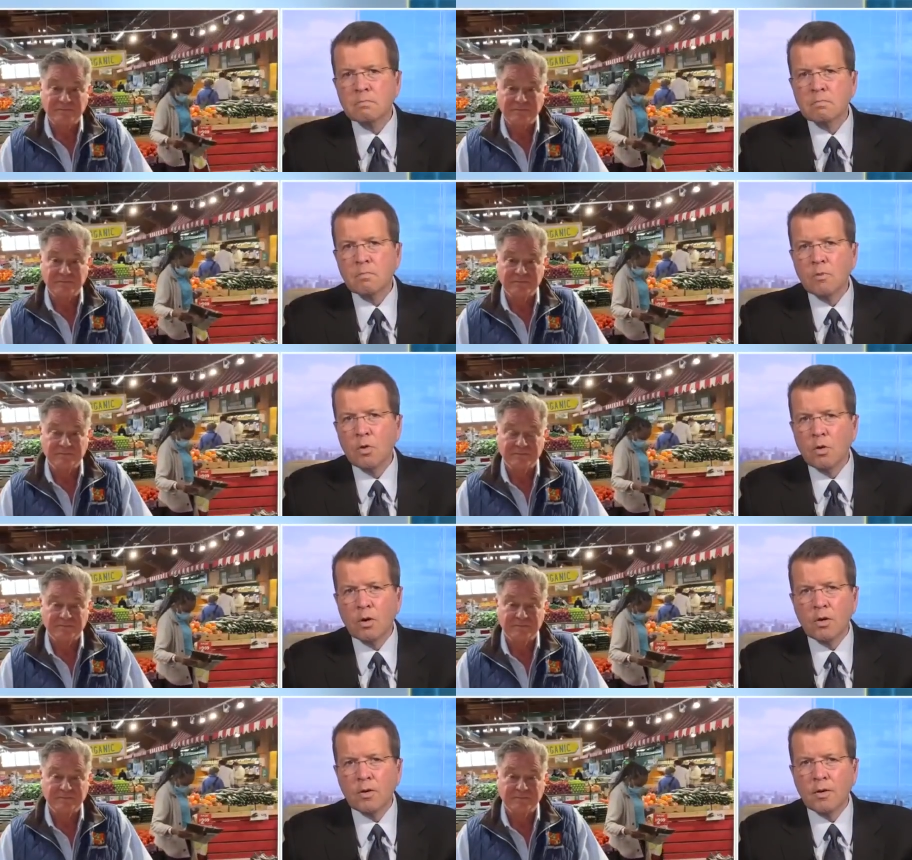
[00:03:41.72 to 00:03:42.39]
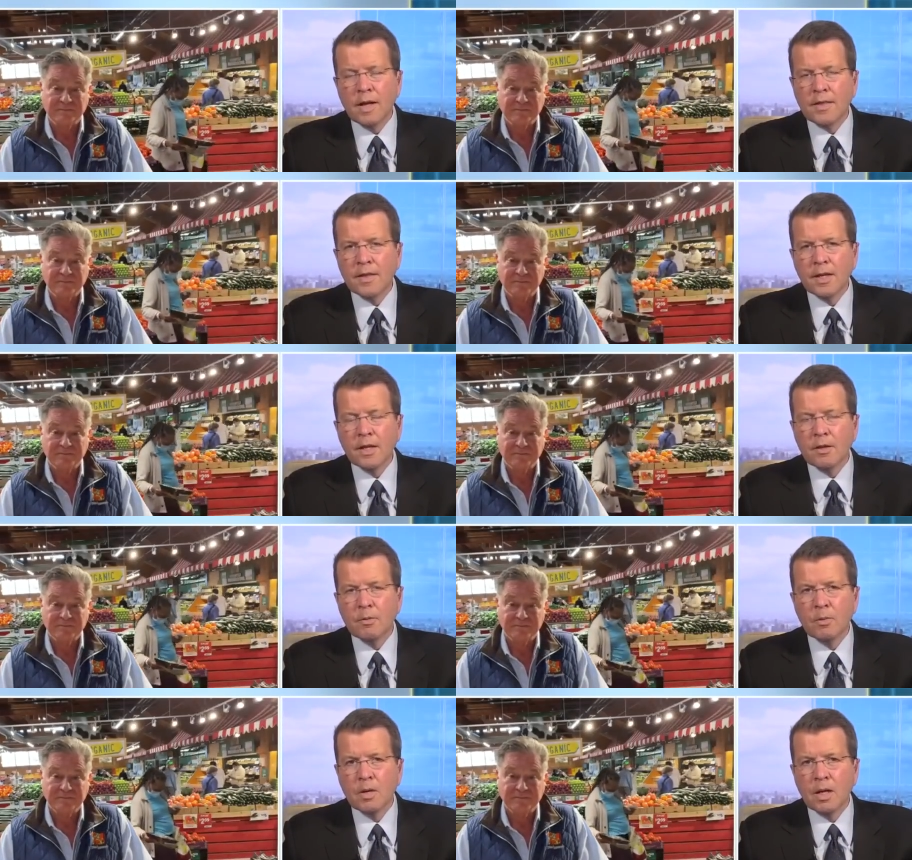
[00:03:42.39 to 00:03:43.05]
Speaker 1: Nor do I
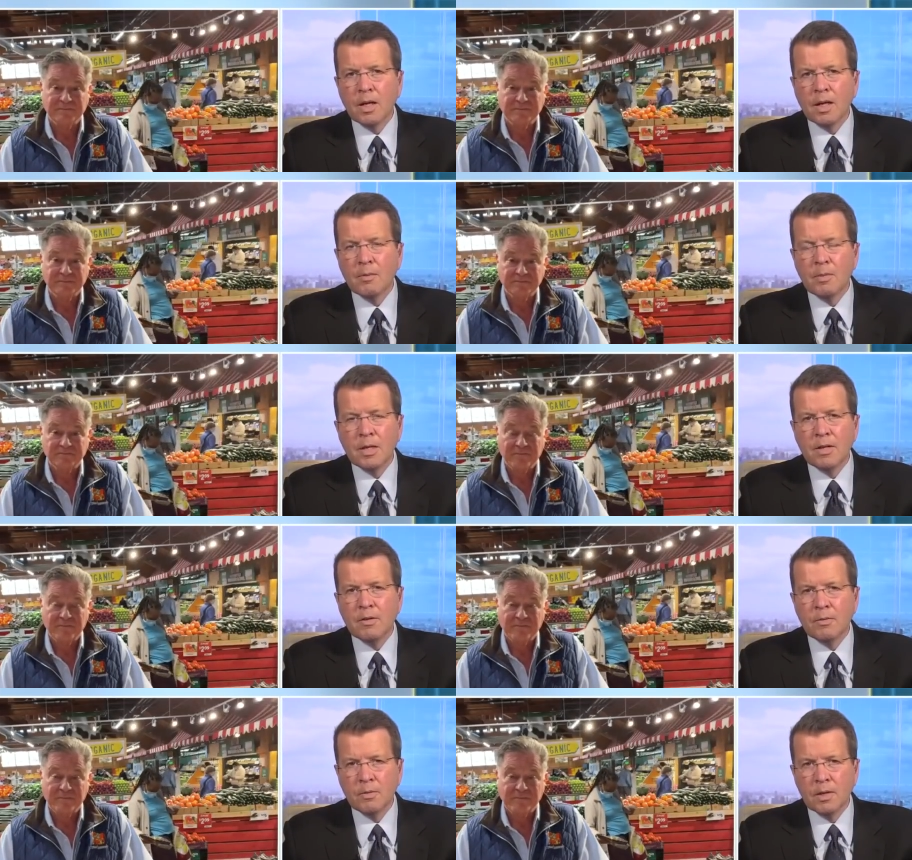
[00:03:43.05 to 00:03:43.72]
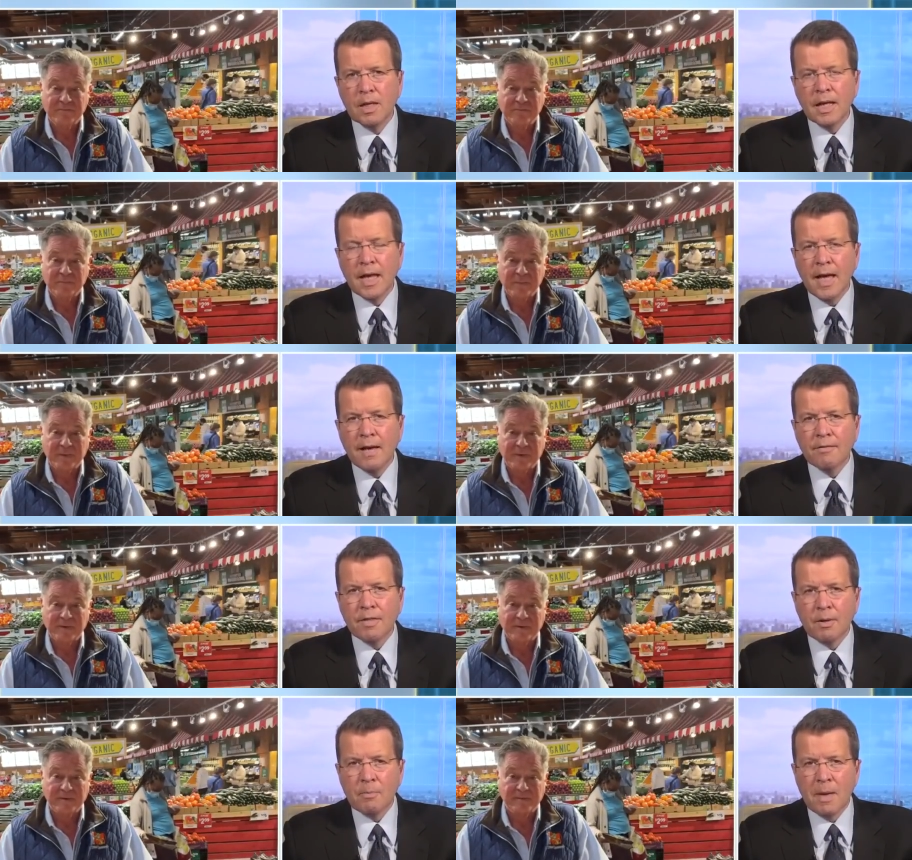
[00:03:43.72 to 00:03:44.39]
think you will. I mean, you really
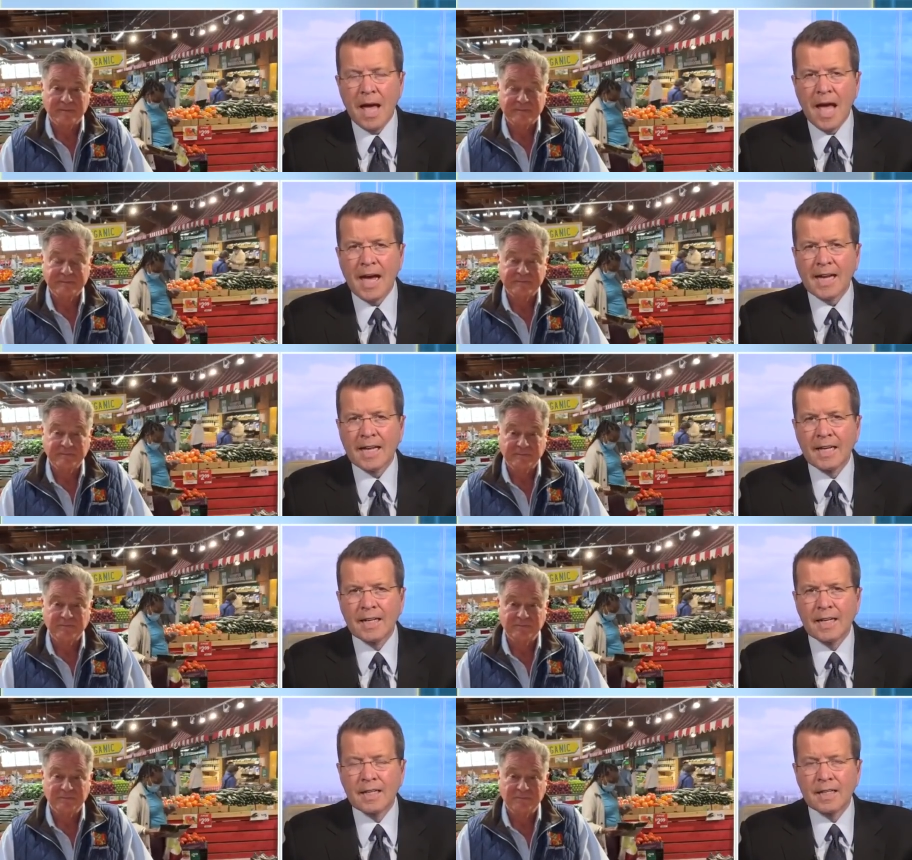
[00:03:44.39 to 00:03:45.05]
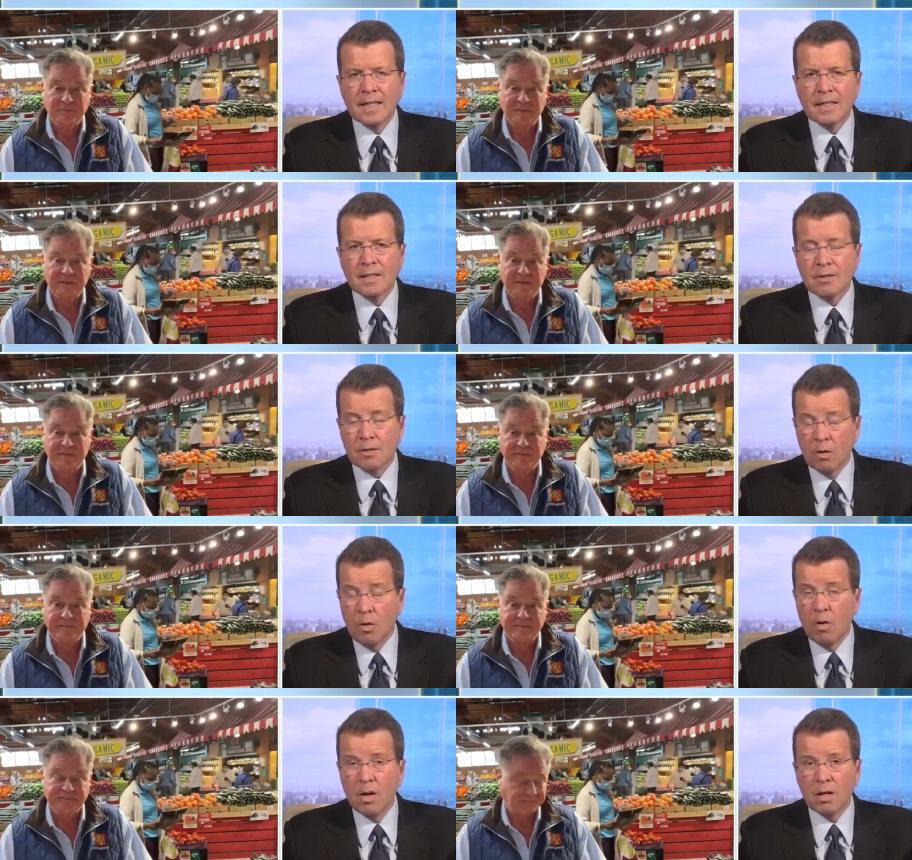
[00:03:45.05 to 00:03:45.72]
have their back, and and, and they're
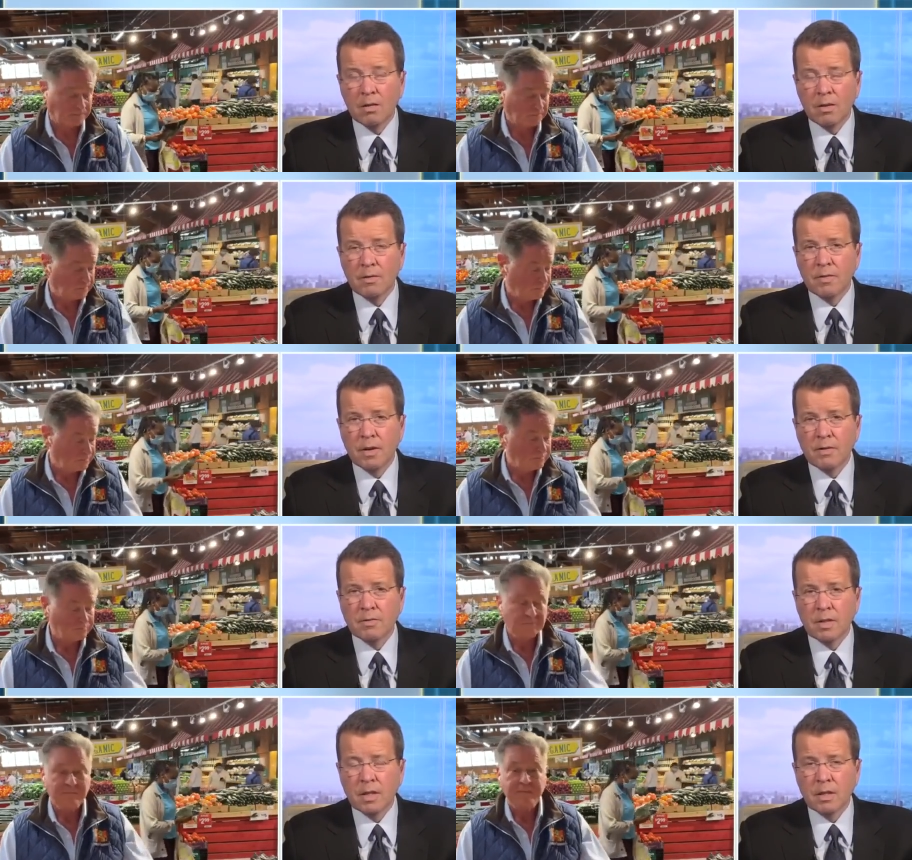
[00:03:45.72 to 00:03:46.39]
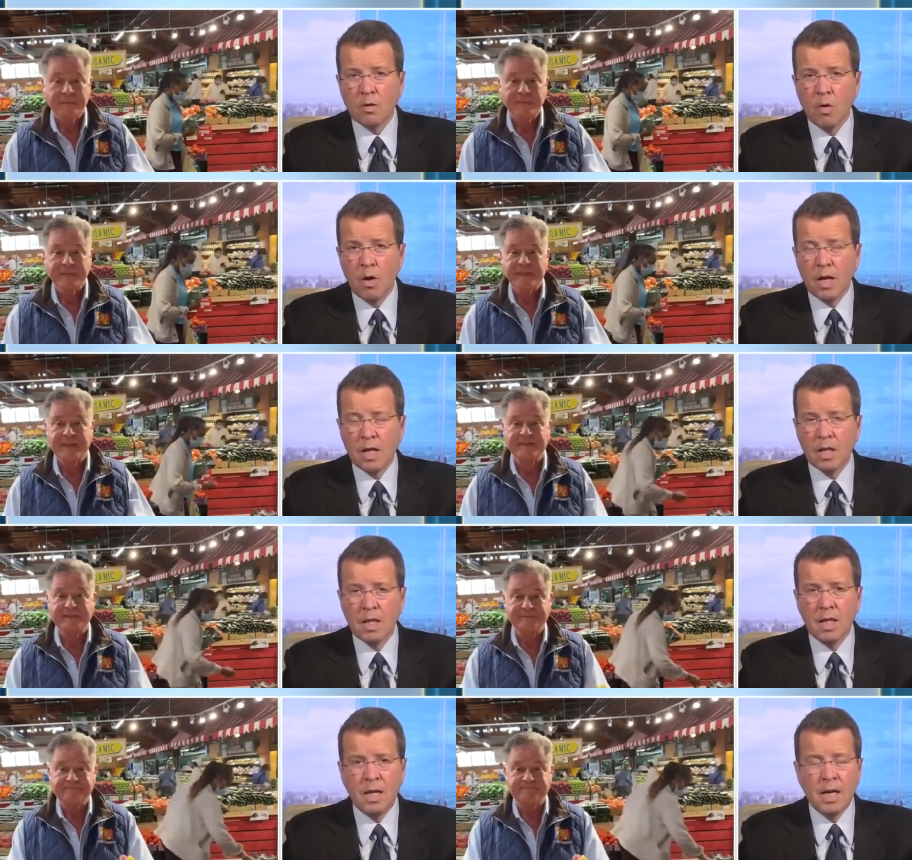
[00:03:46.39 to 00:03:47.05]
loyal. They're very very
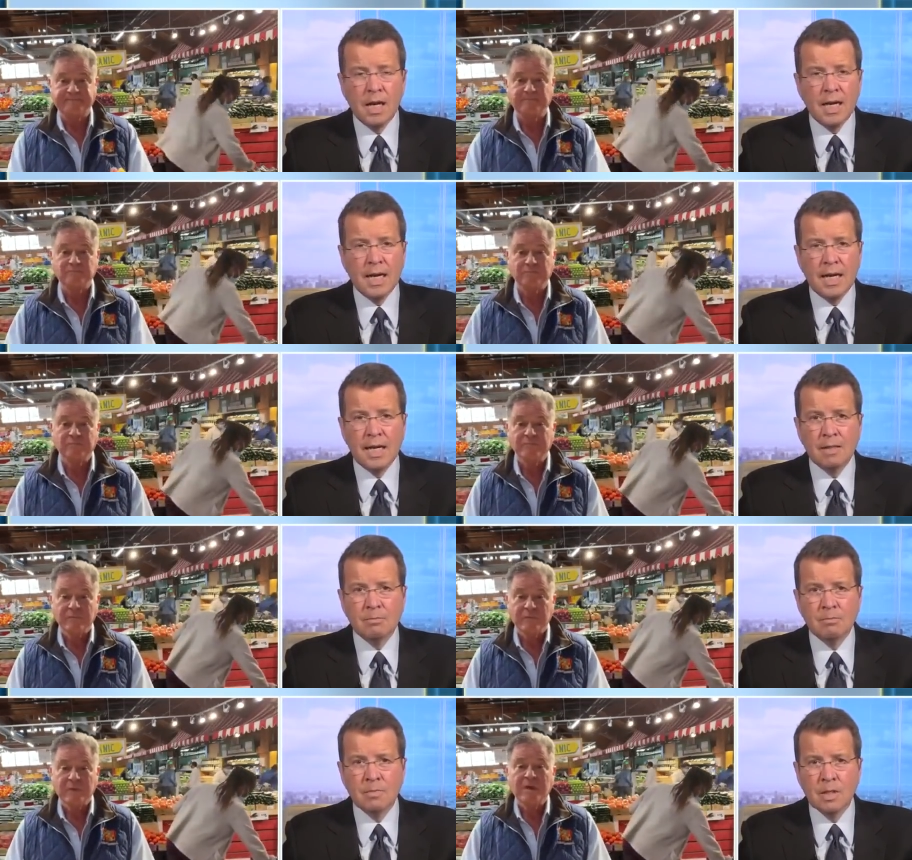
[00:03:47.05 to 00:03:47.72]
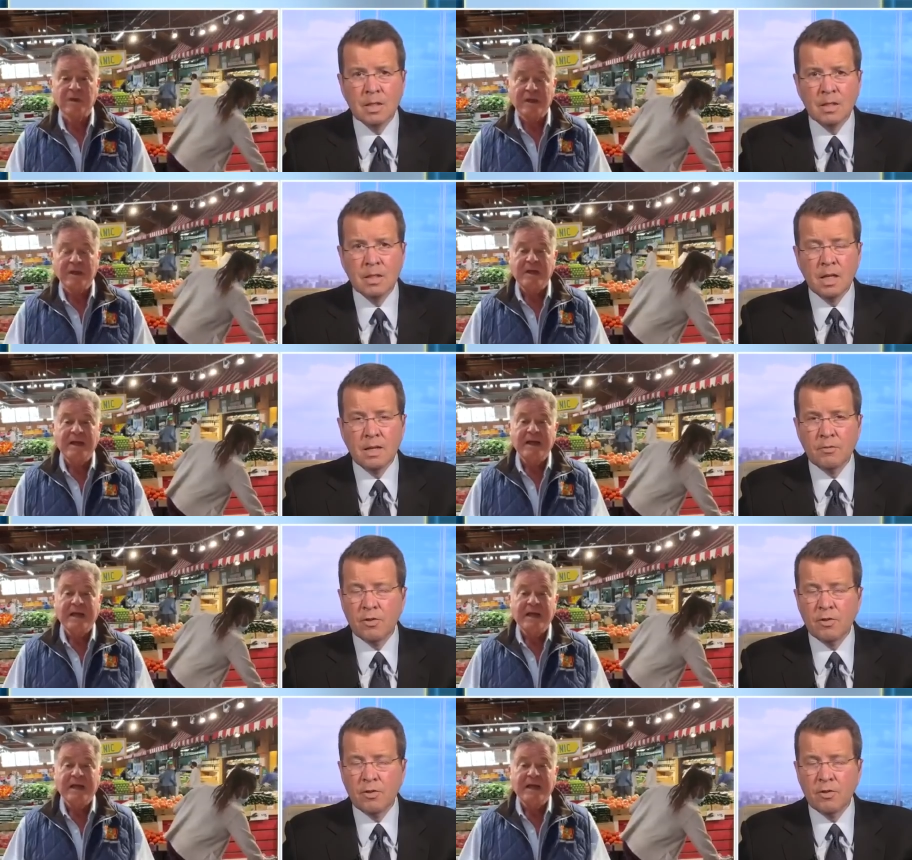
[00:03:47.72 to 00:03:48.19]
loyal. Um, uh,